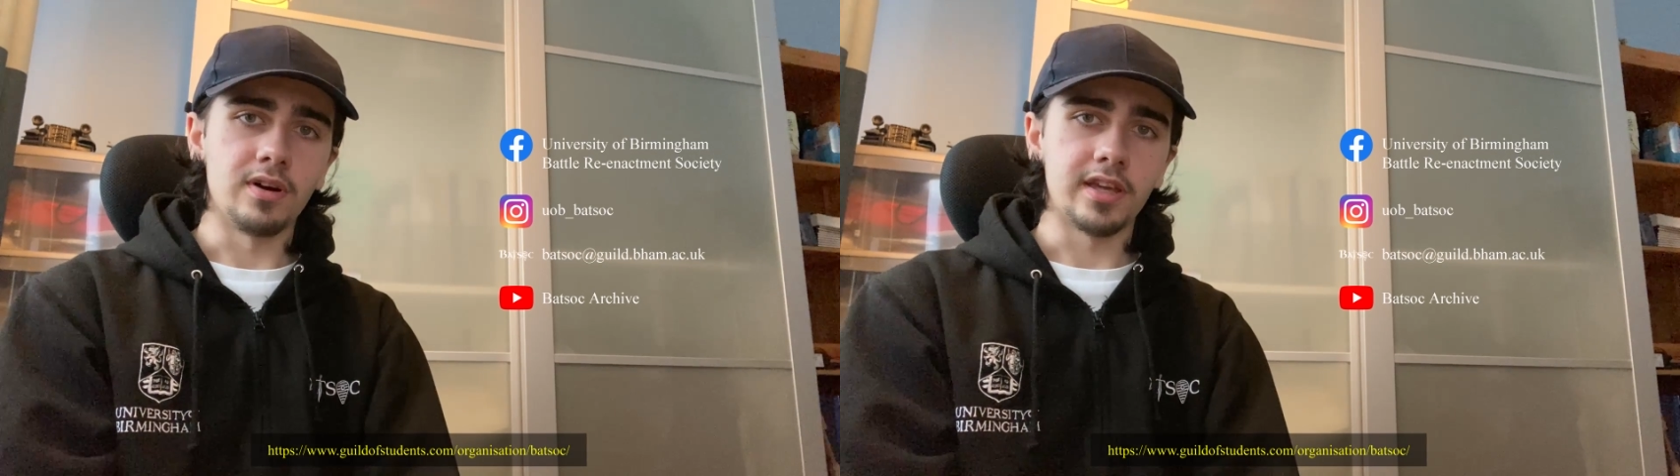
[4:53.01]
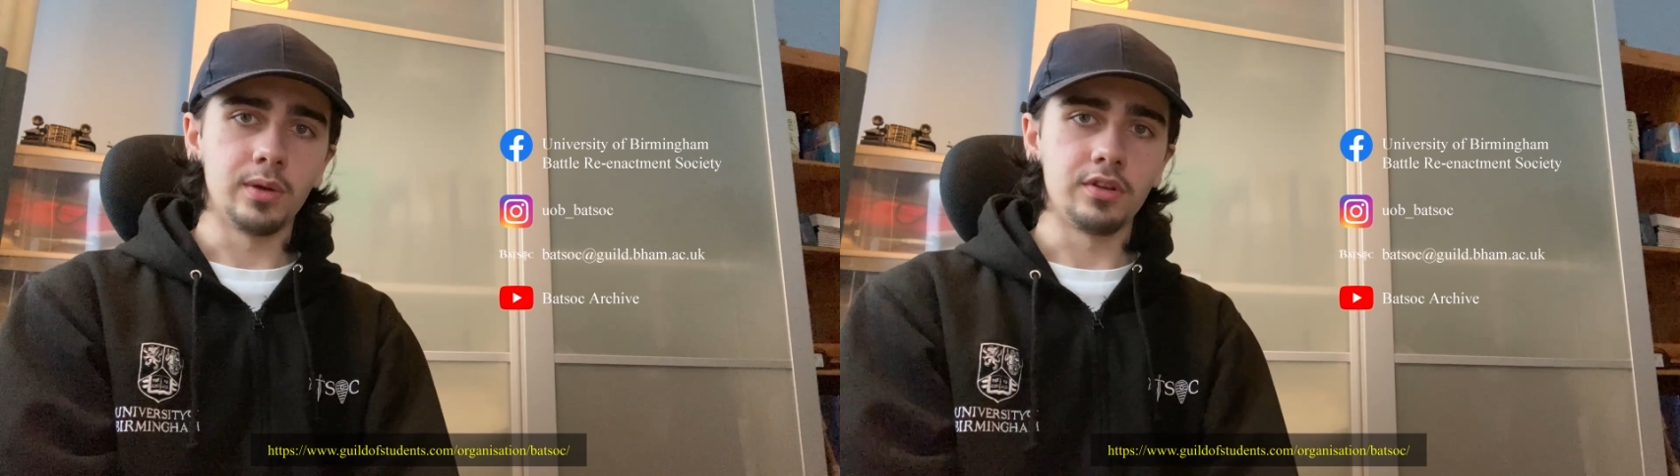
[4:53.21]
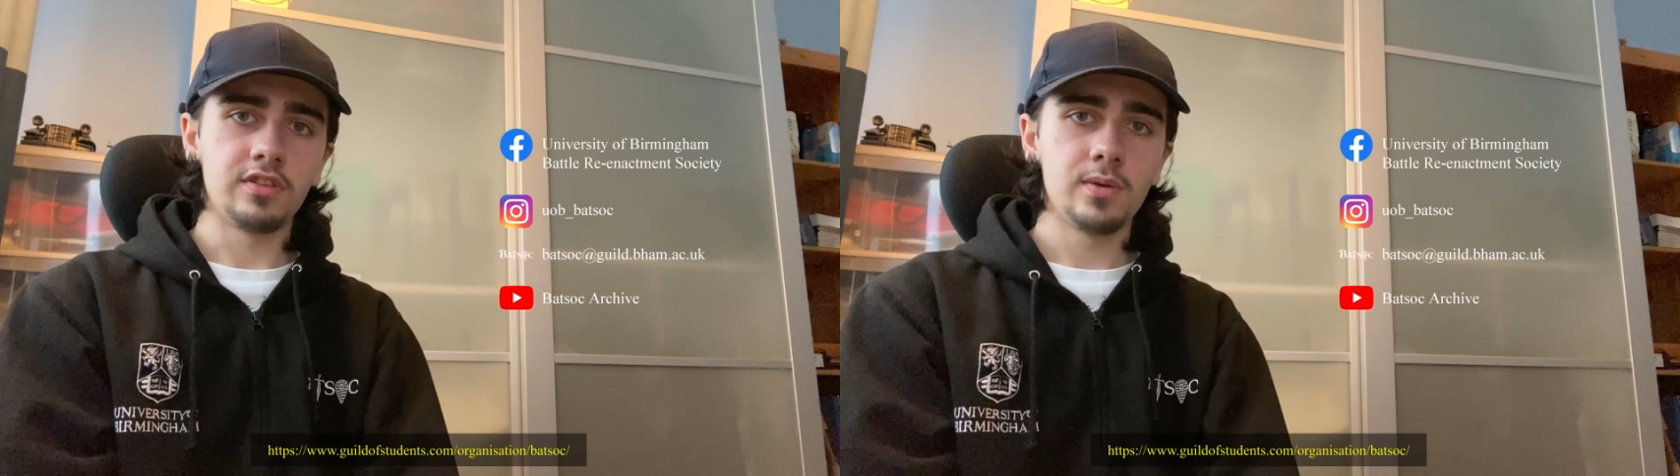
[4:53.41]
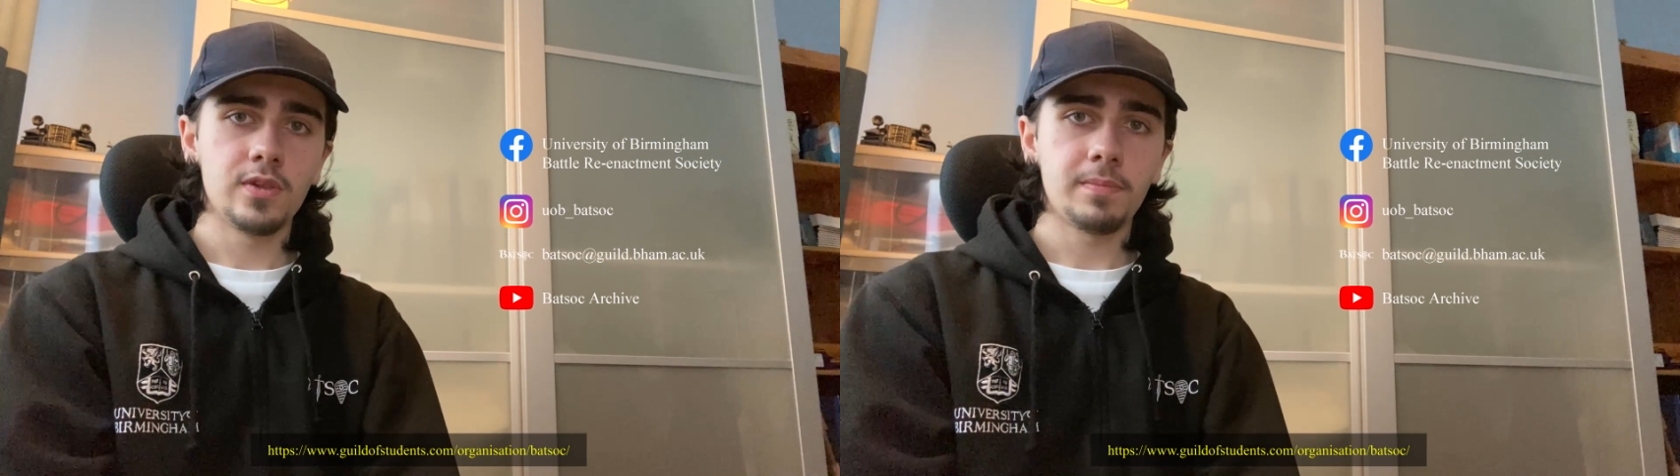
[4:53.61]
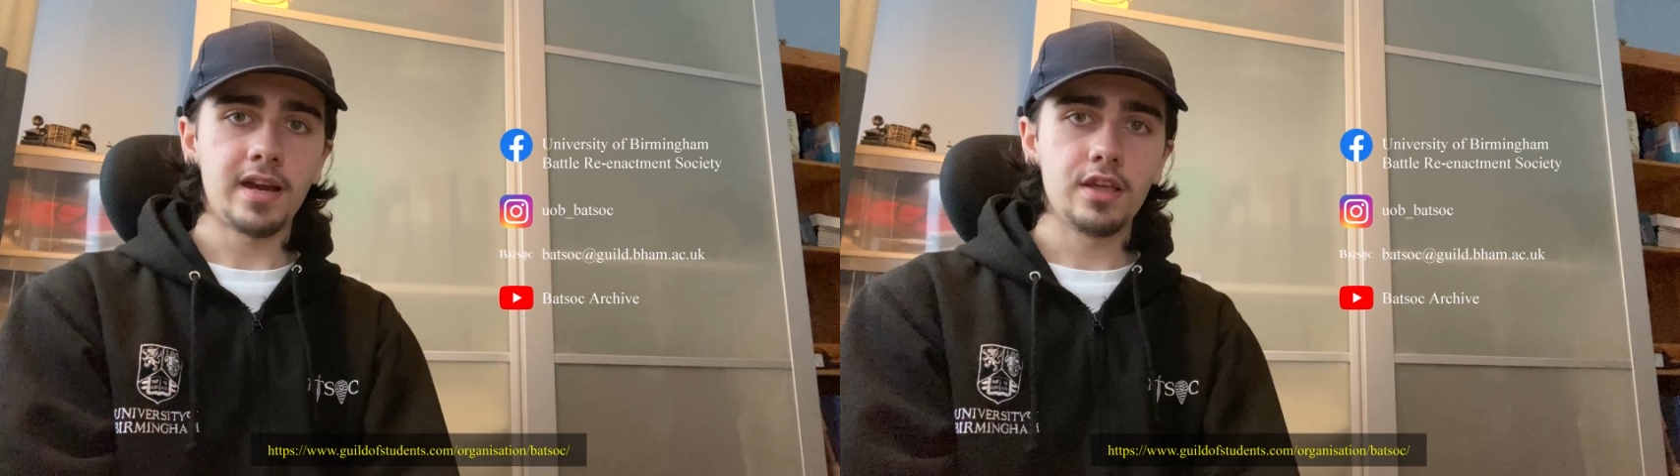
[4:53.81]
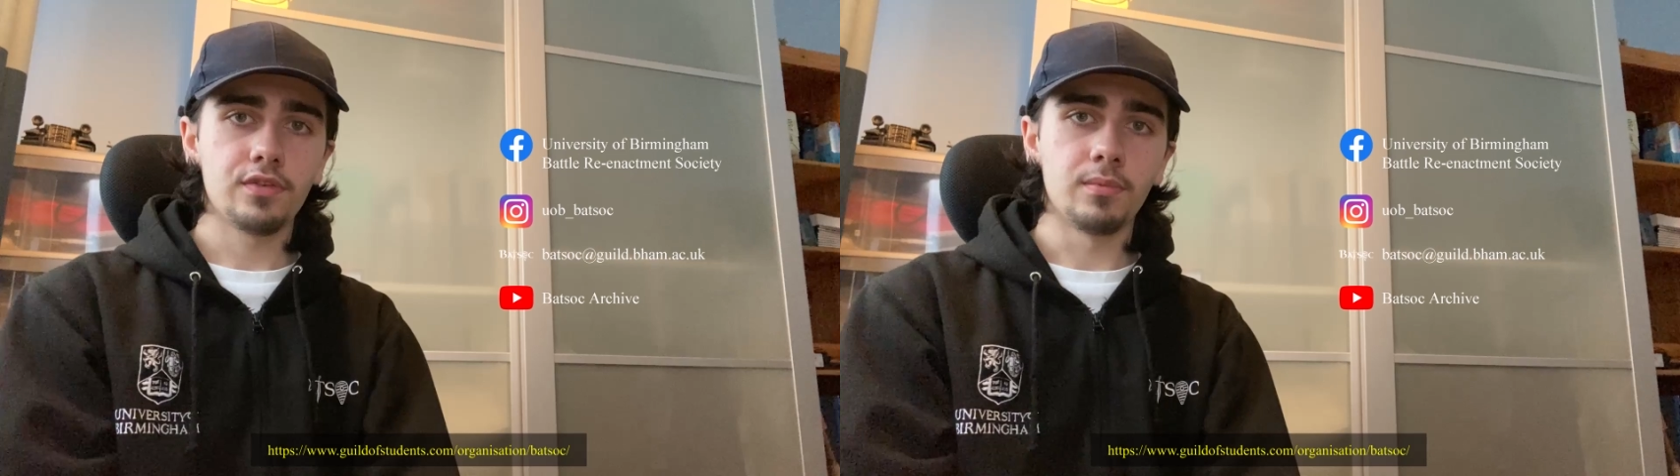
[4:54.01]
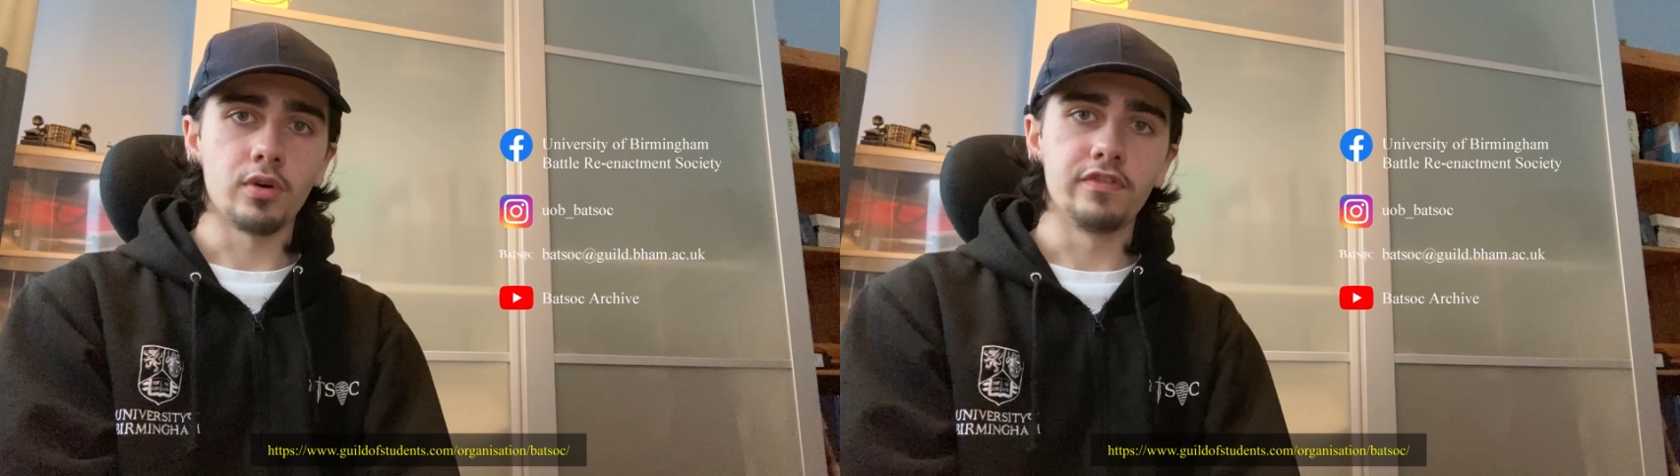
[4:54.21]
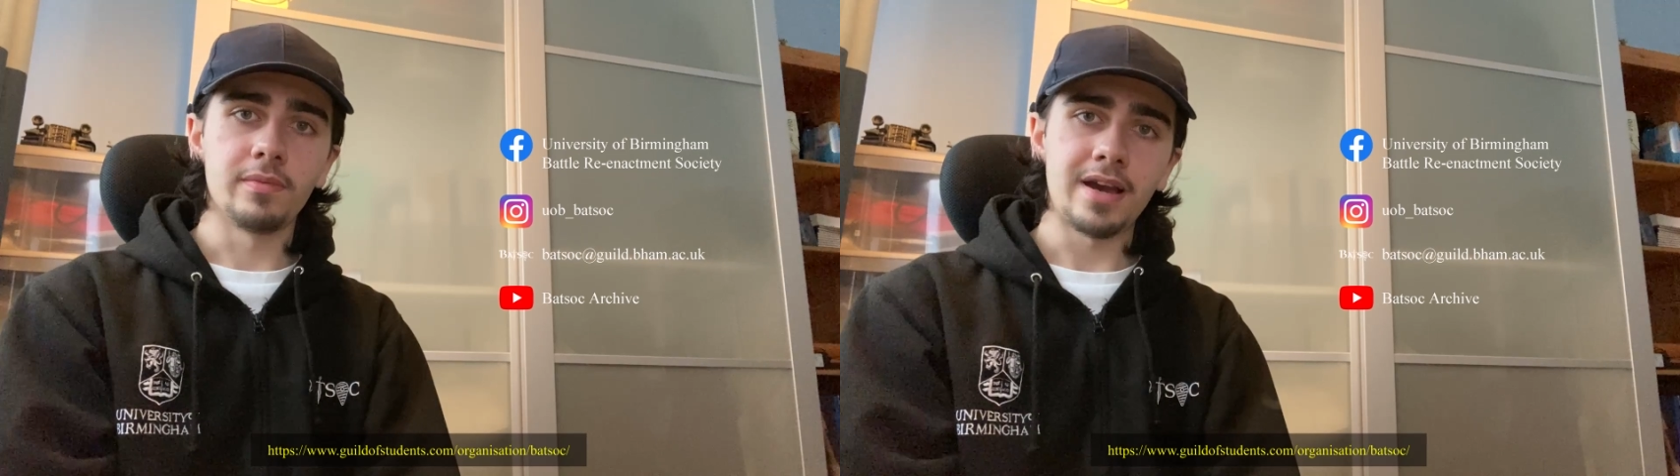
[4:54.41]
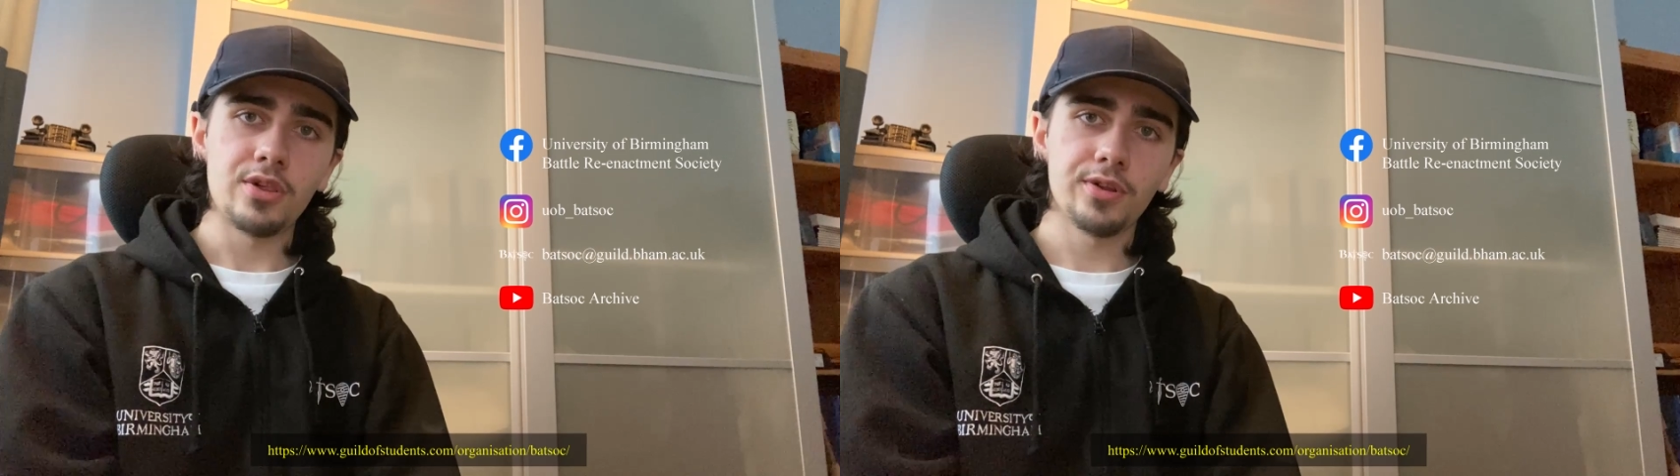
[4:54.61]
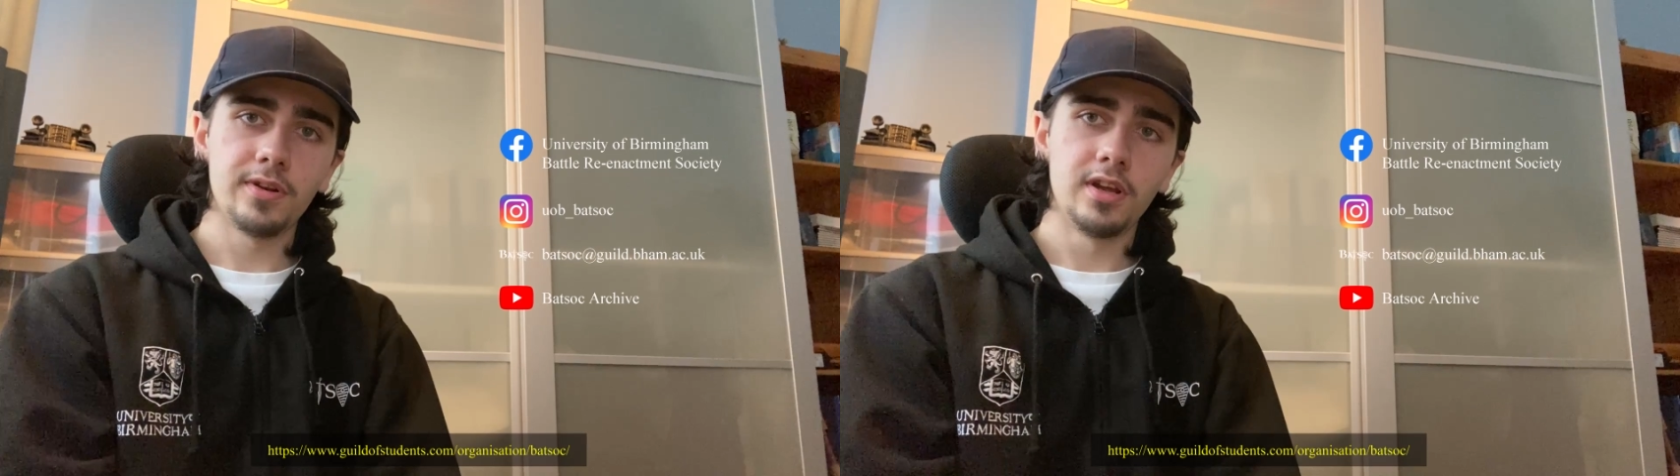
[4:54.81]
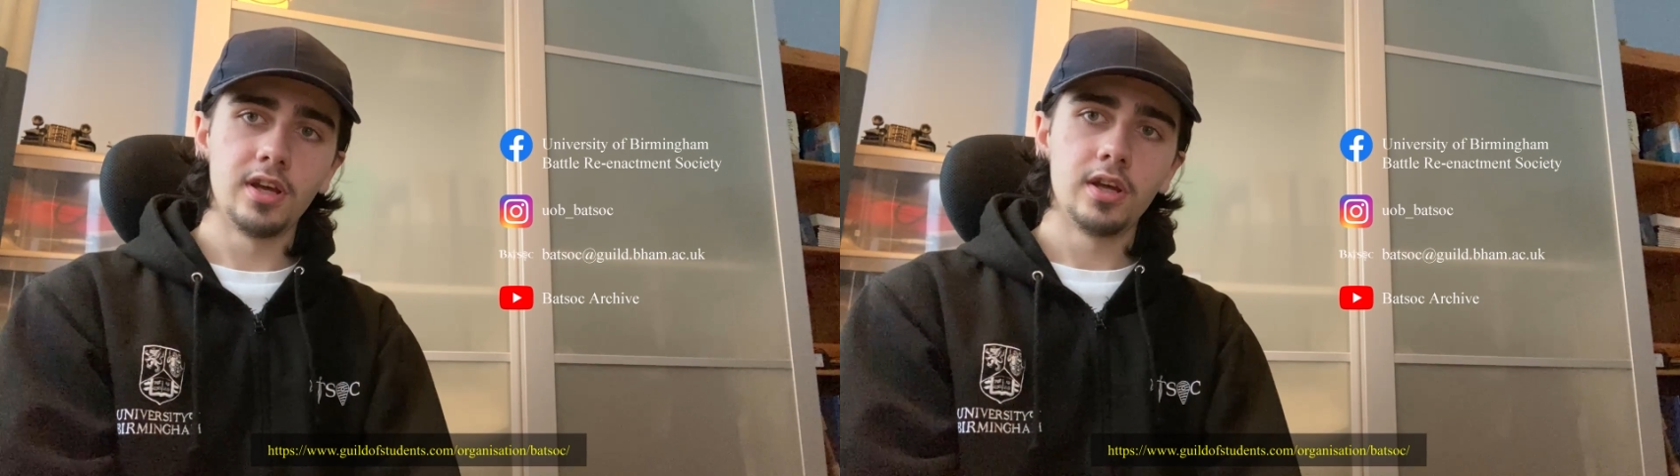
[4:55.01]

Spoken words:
our Guild of Students page for more information,